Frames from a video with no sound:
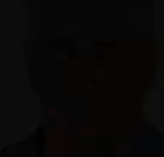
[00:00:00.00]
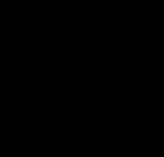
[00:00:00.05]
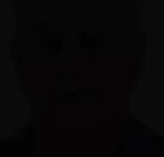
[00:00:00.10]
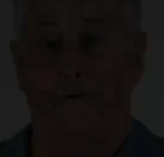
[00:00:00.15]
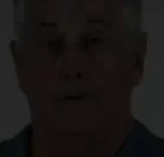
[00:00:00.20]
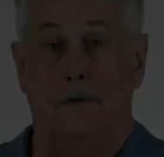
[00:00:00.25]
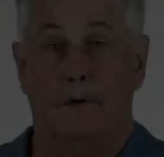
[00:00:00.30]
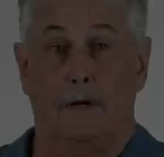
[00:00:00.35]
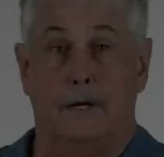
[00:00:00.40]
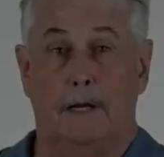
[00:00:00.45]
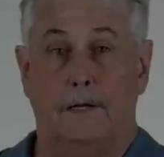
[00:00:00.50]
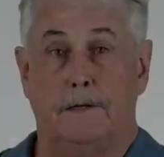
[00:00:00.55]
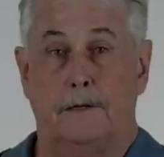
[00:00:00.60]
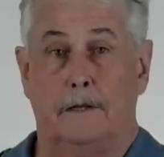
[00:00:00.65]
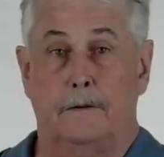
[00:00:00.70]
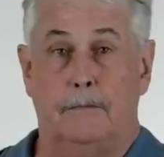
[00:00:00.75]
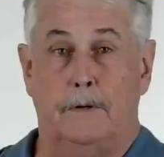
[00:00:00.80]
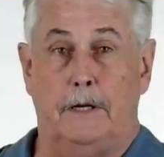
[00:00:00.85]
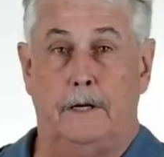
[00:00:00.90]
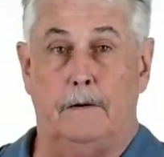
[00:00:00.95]
So you get to
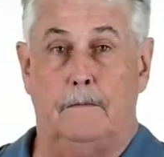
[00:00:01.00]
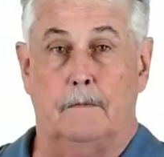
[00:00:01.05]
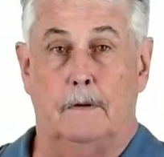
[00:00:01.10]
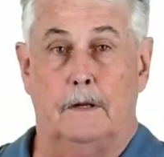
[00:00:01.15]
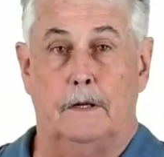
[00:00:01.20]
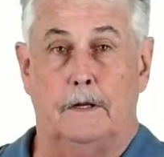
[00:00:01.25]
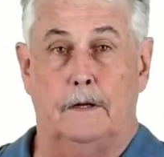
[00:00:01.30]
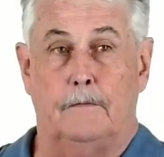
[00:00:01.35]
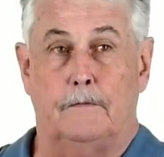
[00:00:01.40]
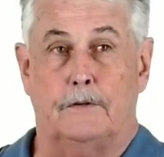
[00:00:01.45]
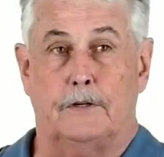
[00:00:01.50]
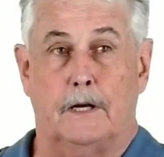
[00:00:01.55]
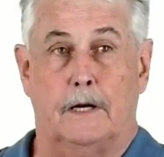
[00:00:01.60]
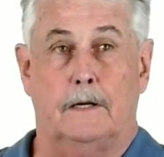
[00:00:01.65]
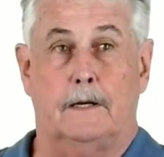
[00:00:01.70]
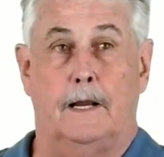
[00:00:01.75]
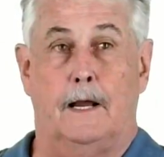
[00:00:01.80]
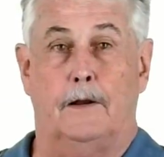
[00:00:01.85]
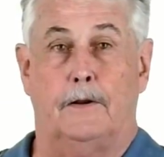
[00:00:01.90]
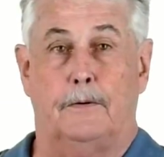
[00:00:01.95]
the meet, you've
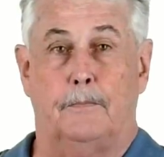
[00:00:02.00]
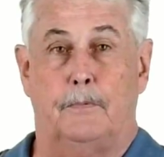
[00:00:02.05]
checked out